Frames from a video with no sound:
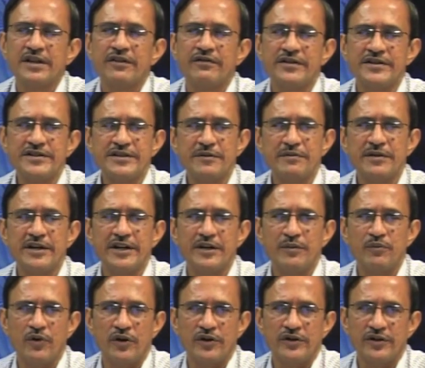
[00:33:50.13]
feasibility
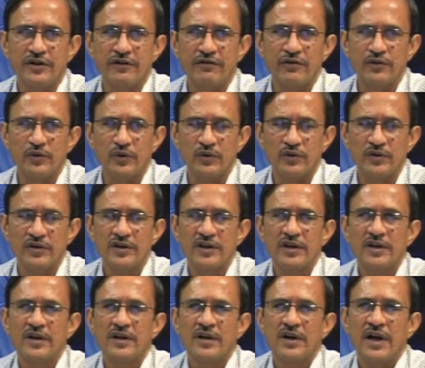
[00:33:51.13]
point of view
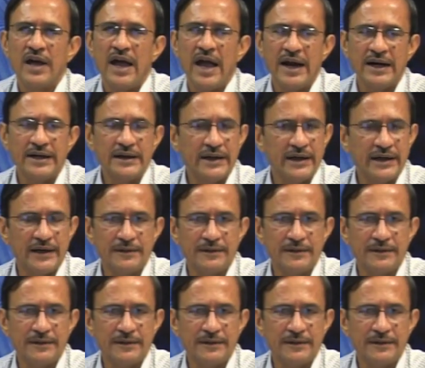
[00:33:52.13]
and